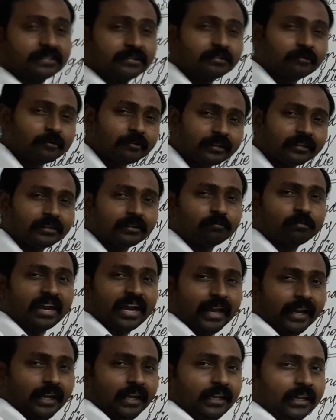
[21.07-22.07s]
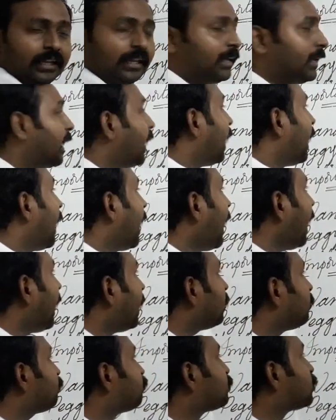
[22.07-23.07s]
written by
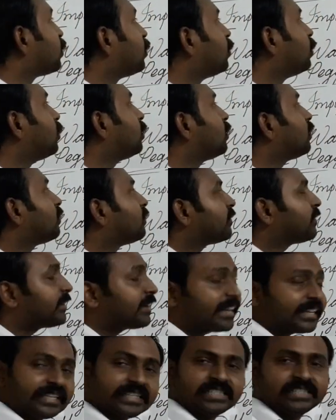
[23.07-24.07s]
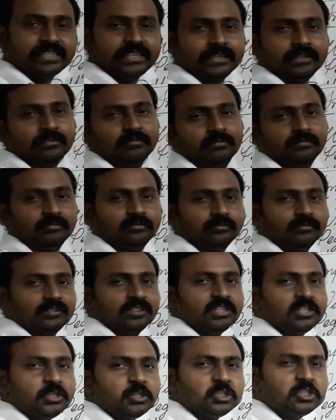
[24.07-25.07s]
Albor Einstein.
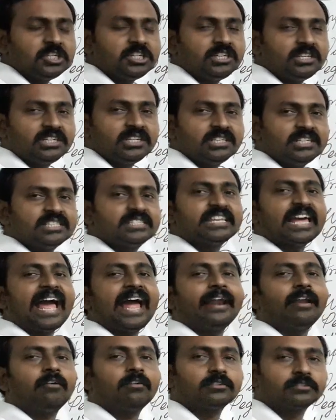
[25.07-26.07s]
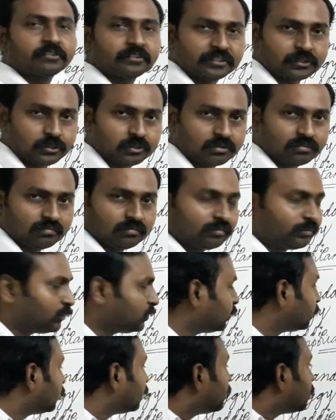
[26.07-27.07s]
She is an authoress.
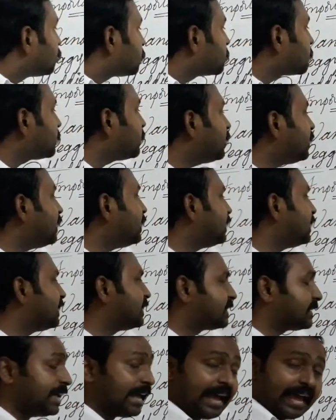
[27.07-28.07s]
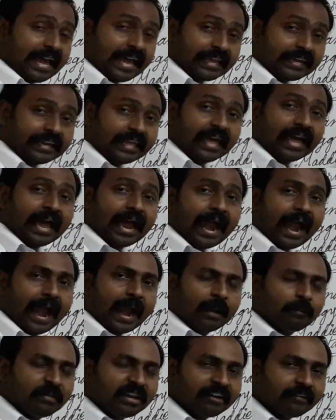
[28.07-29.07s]
She is an
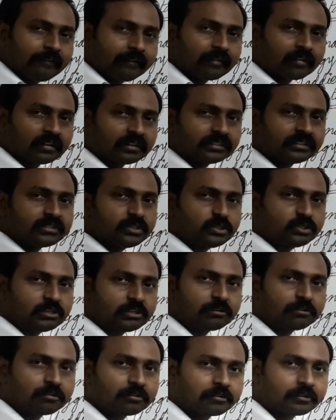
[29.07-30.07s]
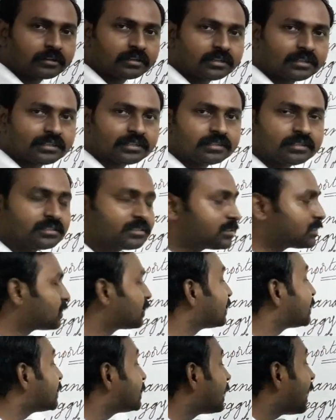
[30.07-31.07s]
American children's
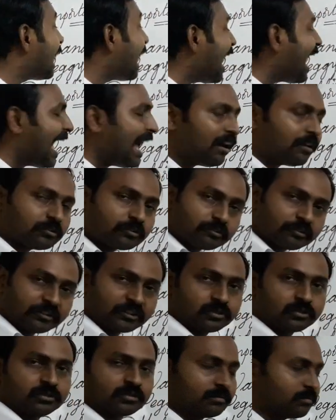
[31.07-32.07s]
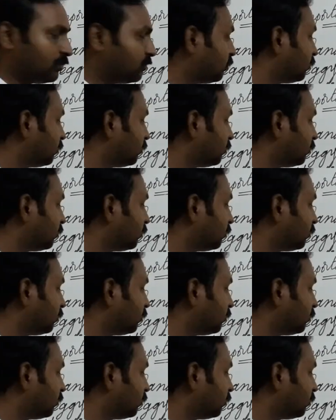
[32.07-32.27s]
authoress.